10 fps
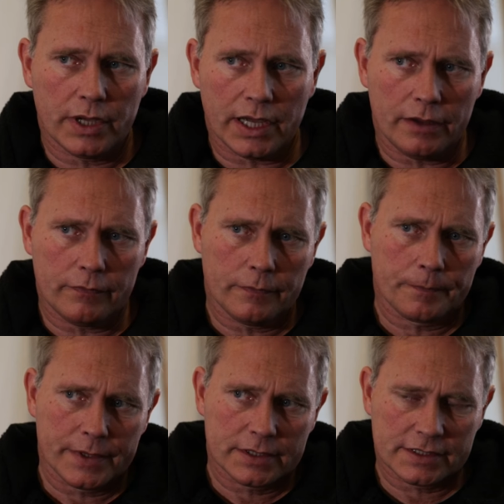we have
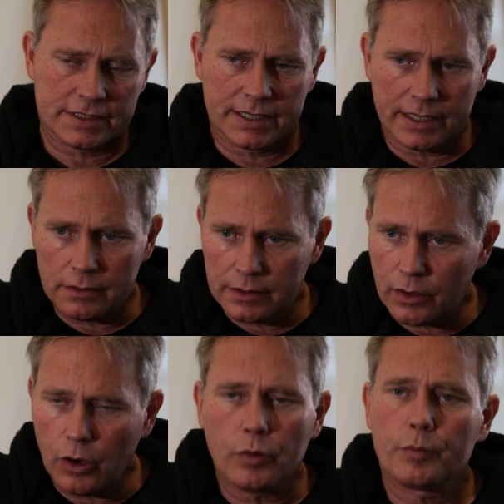still
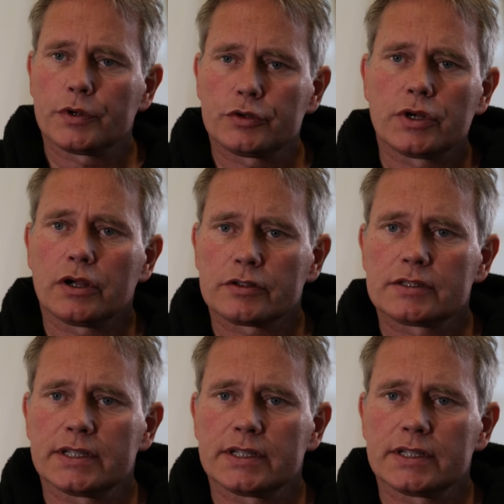the open drug